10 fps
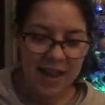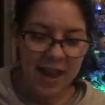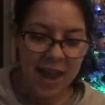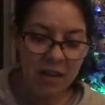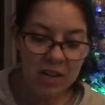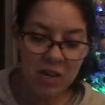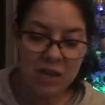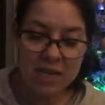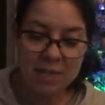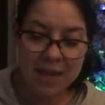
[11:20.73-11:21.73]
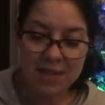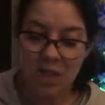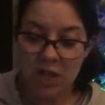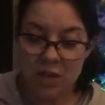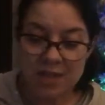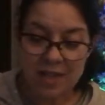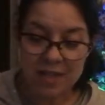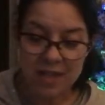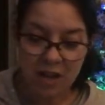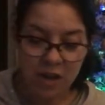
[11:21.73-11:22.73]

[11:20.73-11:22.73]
How can you get to Massachusetts?